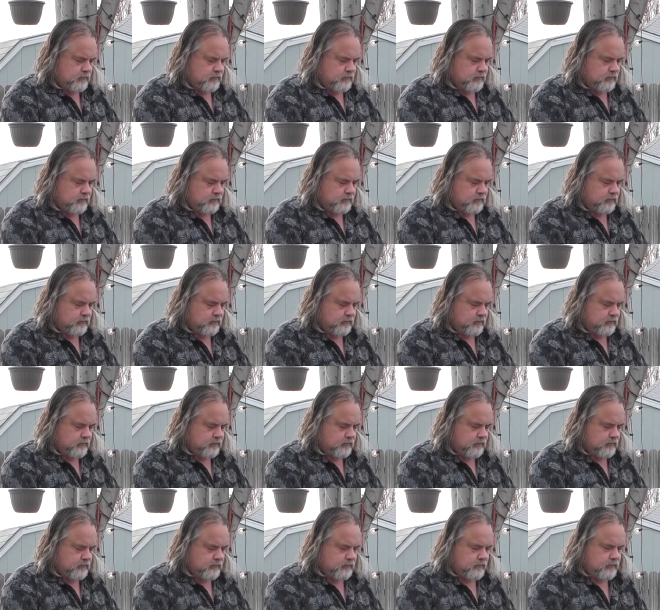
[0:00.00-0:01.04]

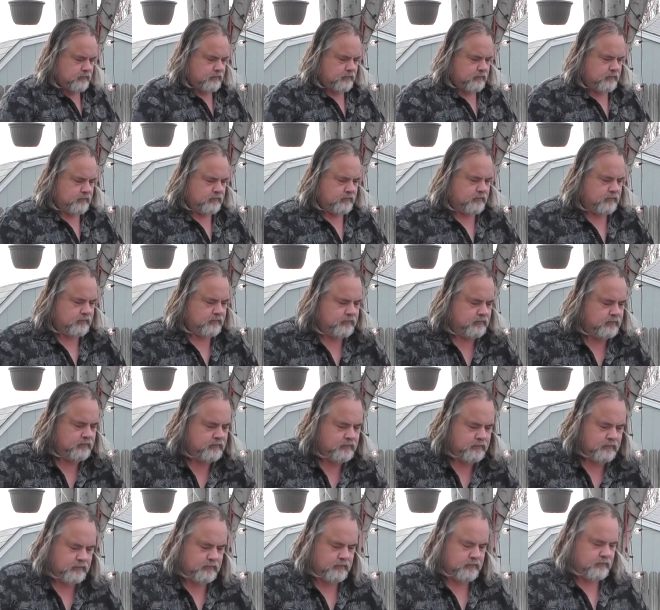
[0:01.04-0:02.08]

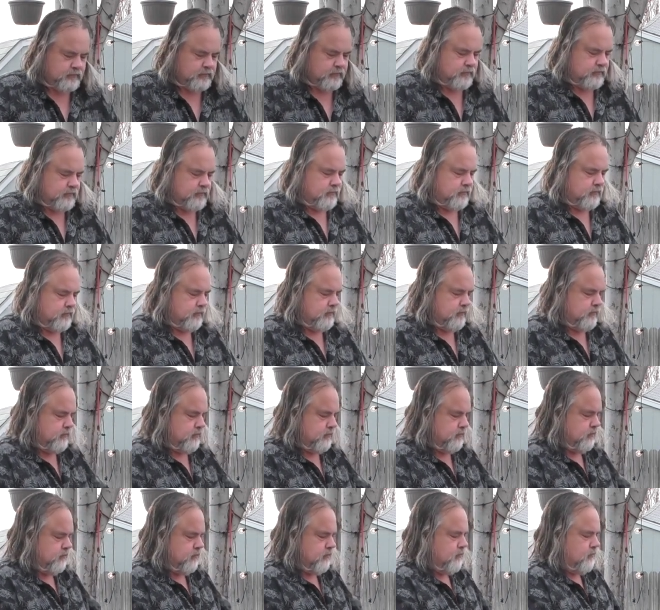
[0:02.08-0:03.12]

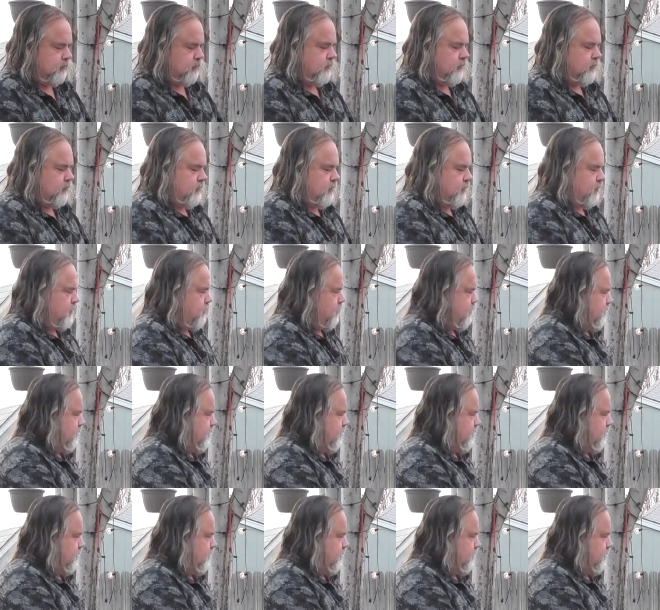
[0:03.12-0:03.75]
(no one is talking)